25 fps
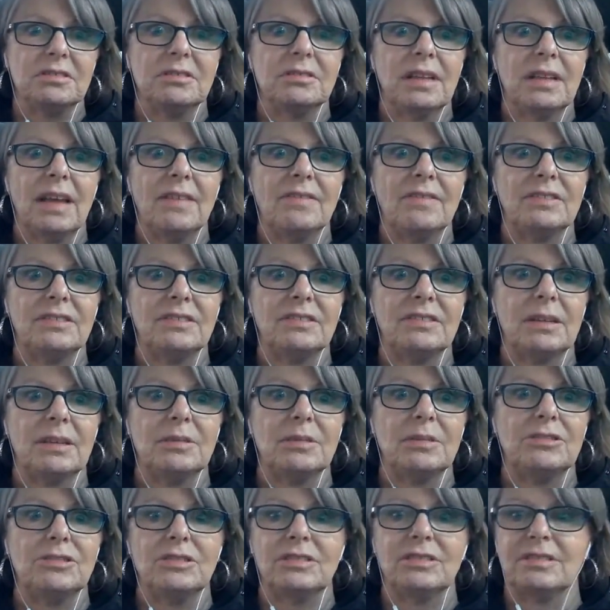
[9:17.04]
have the same
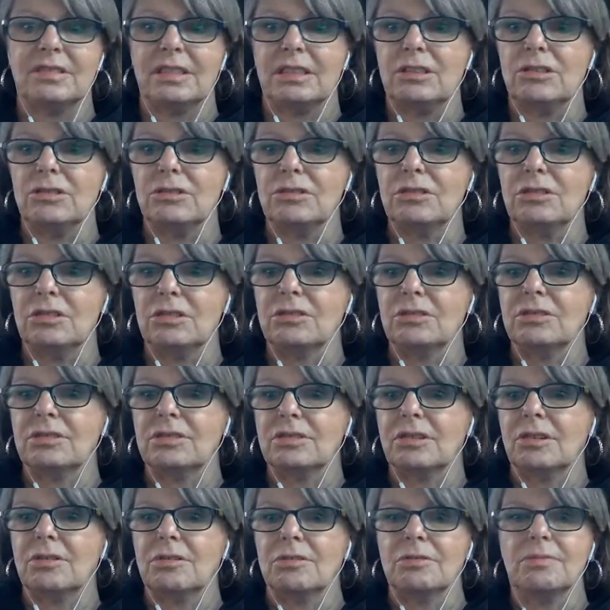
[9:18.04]
interests that you do.
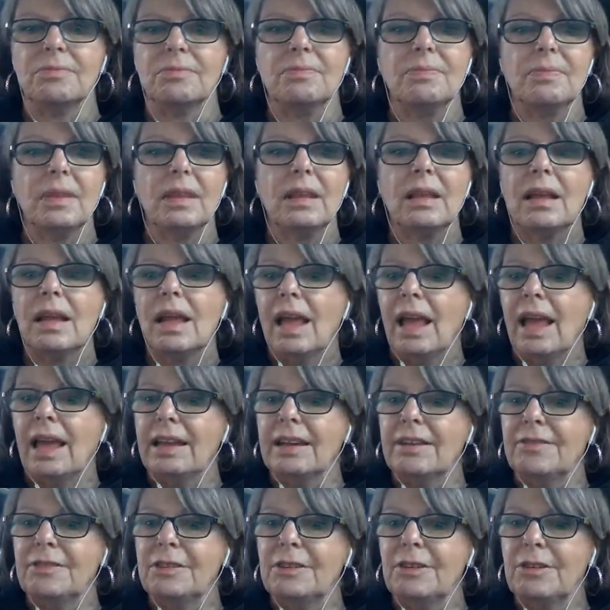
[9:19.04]
So, and
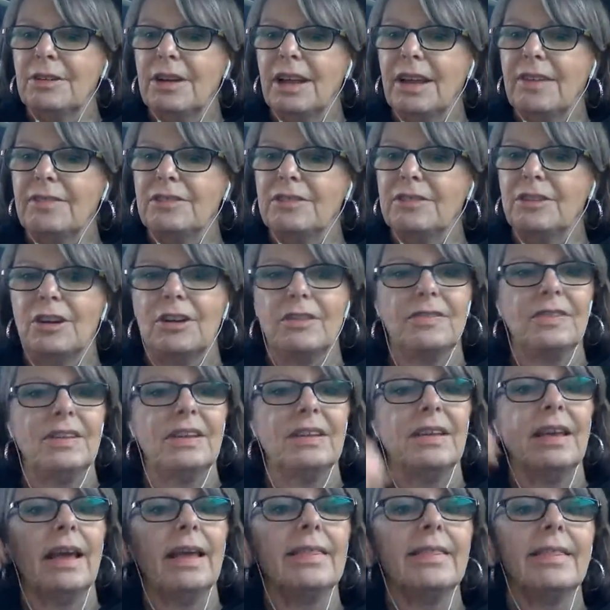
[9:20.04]
if you don't have an
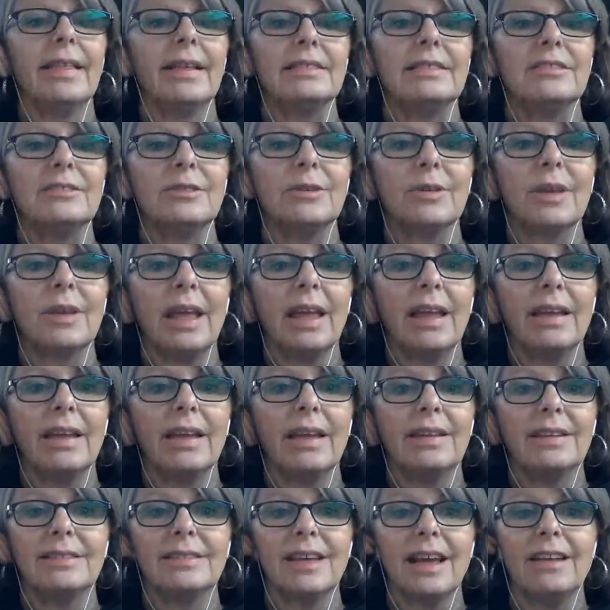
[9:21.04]
RV yet, that's okay,
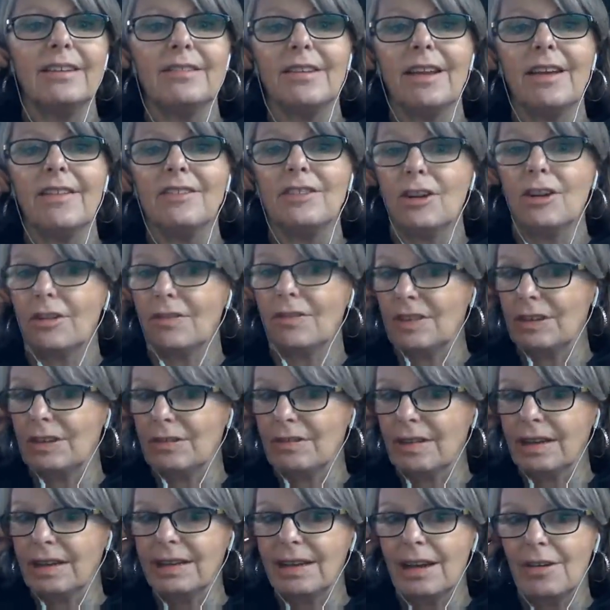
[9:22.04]
because I don't have an RV
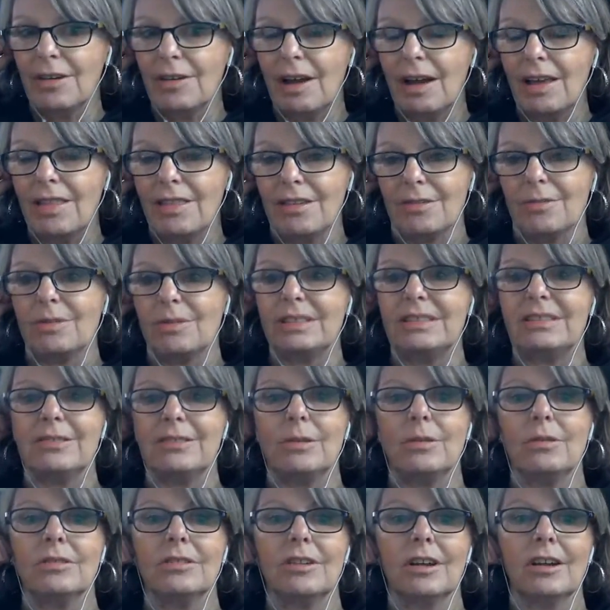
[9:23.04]
right now either. We
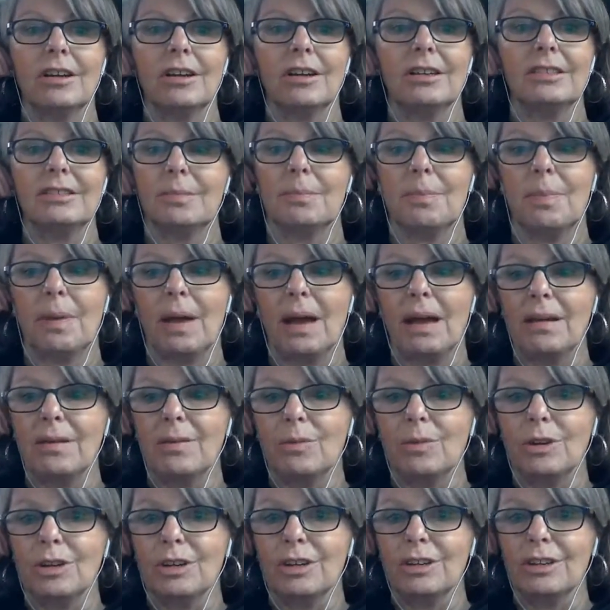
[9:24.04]
sold ours, but
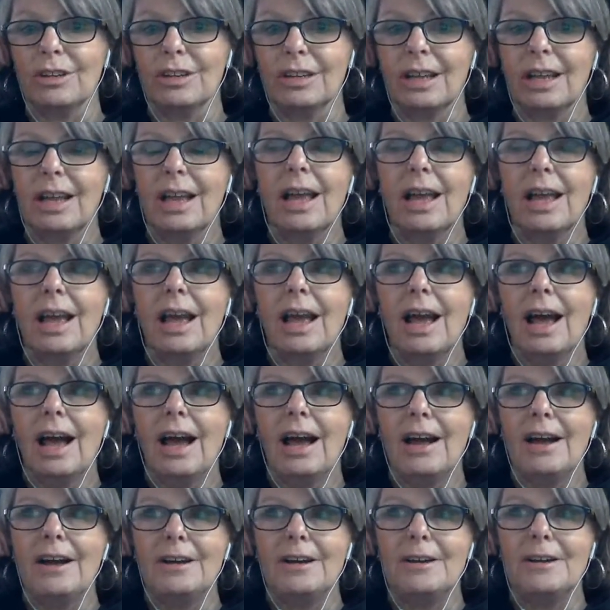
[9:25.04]
we
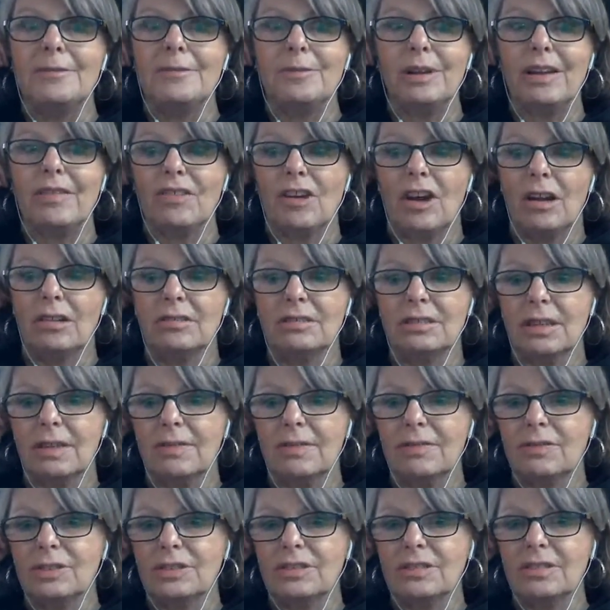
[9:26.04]
have our house up
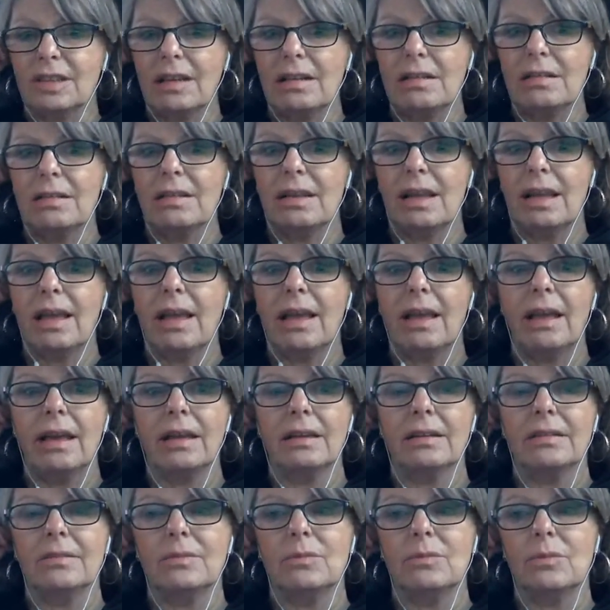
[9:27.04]
for sale,
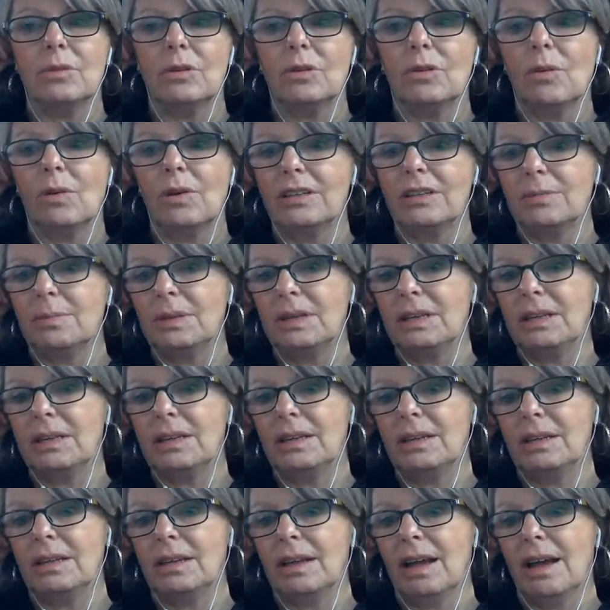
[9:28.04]
and we're going to
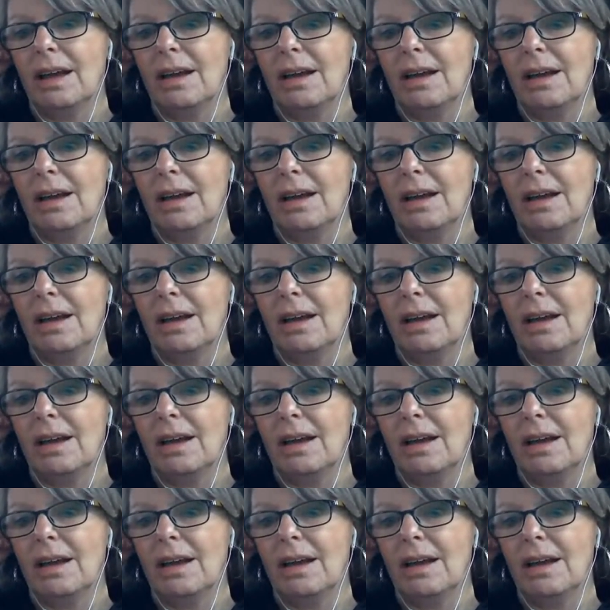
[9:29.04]
be